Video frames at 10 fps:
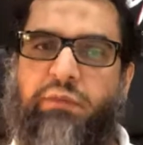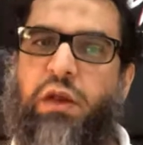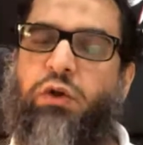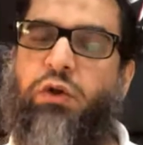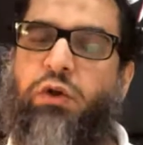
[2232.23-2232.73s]

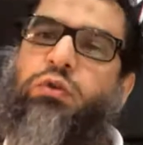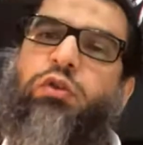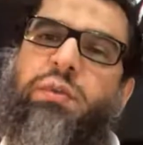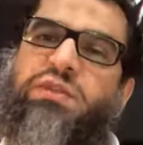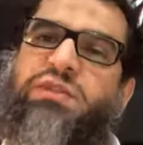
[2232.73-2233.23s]
we are not
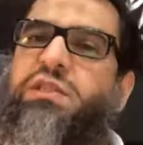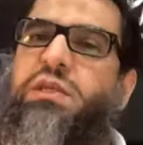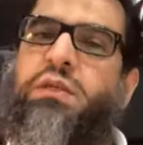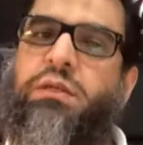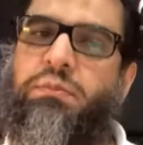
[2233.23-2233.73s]
even going to be
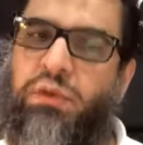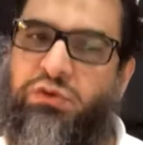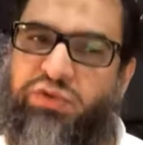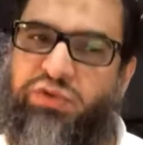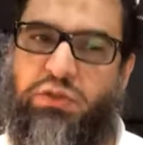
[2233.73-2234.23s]
changing the
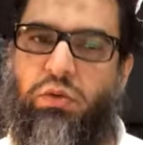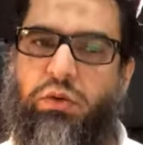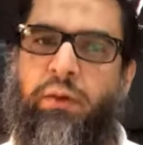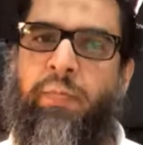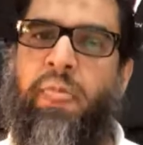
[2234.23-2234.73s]
dress
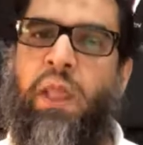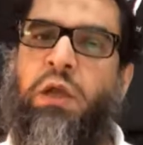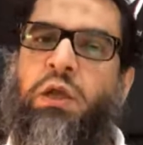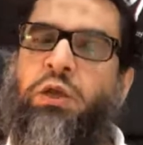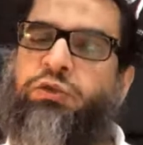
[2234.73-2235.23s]
code.
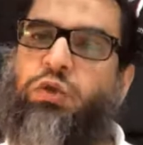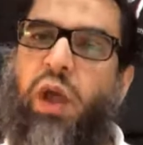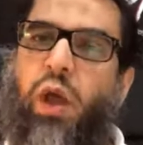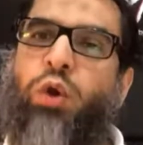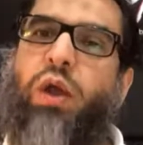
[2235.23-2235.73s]

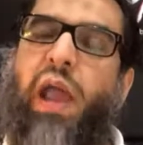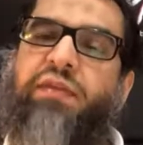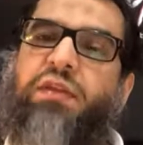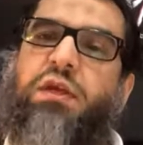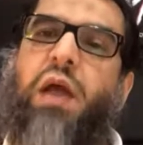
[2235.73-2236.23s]
So
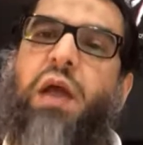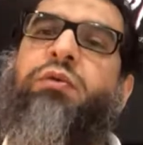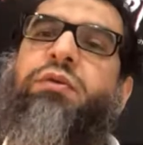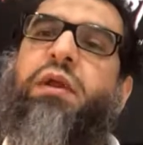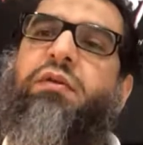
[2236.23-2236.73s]
as a
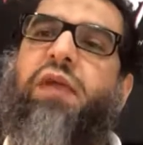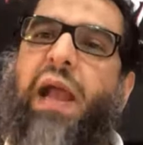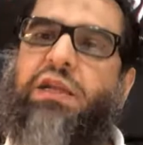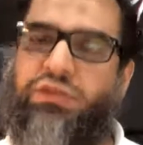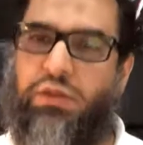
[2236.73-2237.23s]
counter
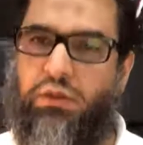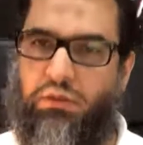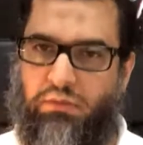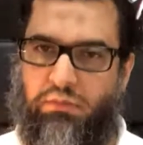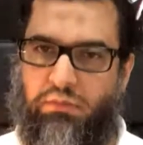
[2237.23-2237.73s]
reaction,
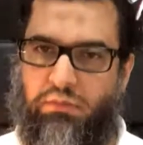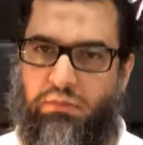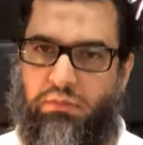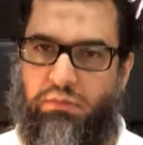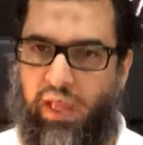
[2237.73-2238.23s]

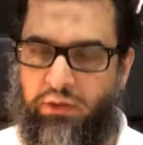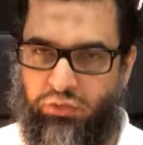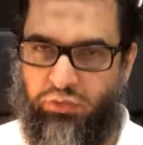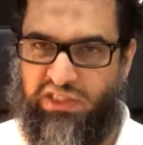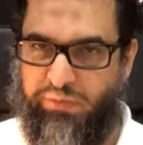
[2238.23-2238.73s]

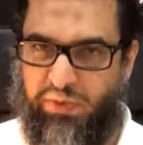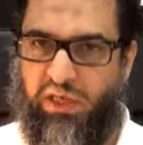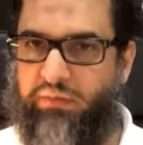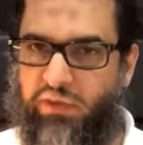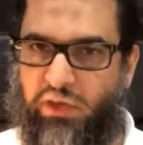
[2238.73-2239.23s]
to this
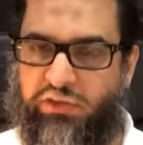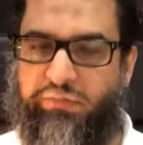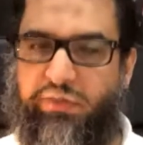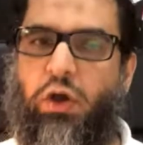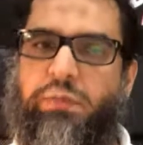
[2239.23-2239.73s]
particular
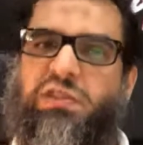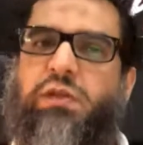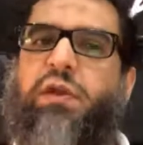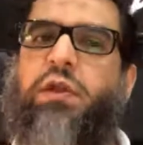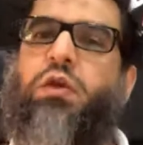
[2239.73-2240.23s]
philosophy,
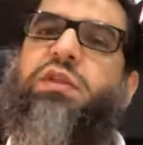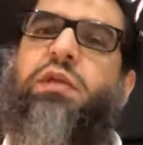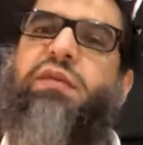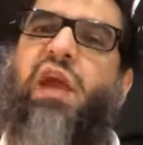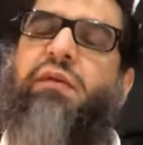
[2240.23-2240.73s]
obviously we know
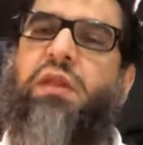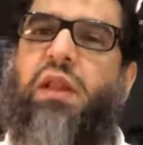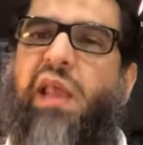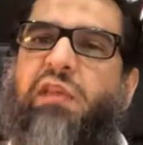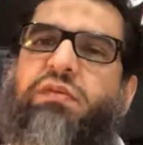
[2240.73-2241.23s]
that we have the
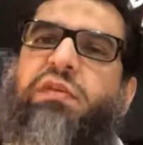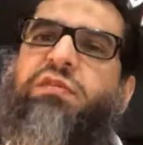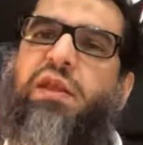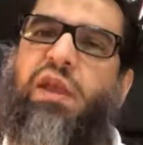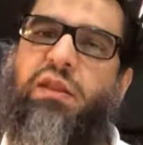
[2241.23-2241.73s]
likes of Sir
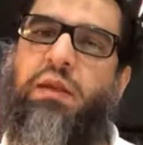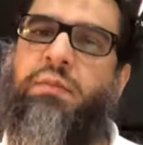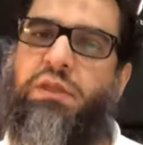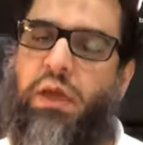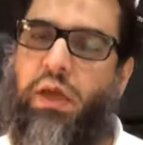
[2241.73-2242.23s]
Sayyid
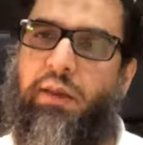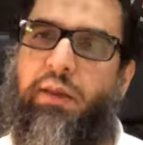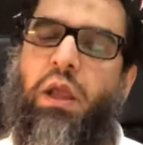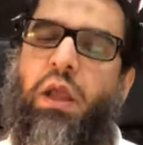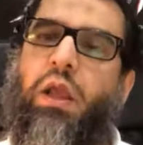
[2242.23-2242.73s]
Ahmad Khan,
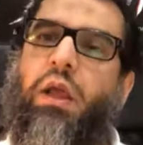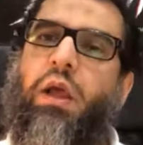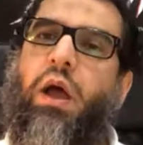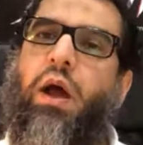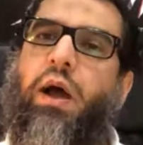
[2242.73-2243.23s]

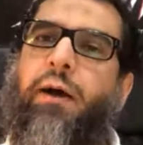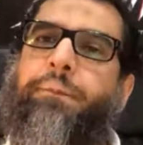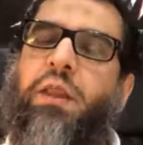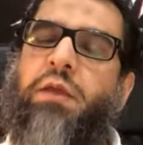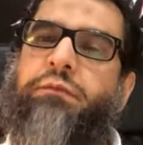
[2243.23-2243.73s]

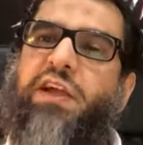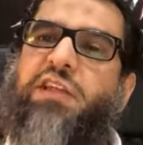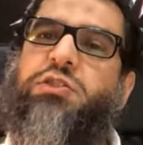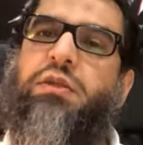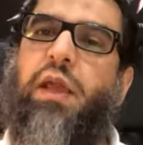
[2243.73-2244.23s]

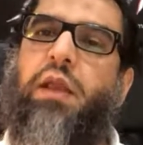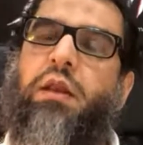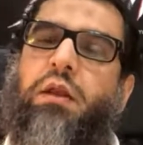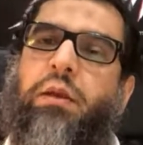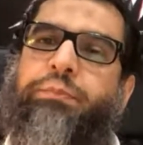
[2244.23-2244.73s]
which
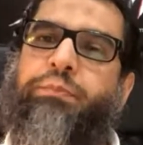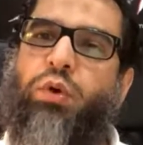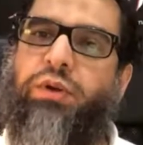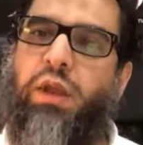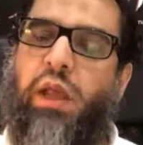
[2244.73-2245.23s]
then
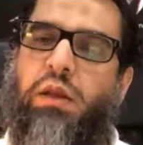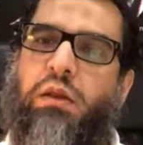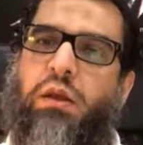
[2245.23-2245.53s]
put in